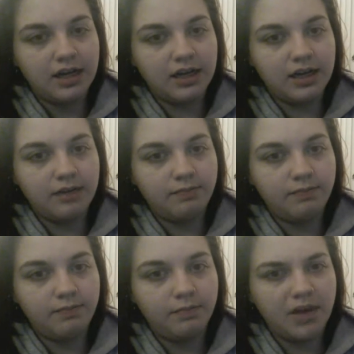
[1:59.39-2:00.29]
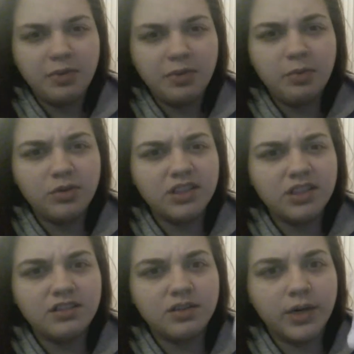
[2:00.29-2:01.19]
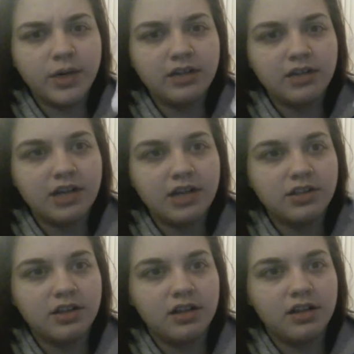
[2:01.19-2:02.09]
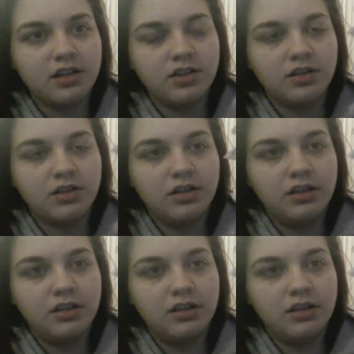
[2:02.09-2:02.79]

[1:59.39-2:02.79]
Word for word: Um, other people did squares. I just thought this looked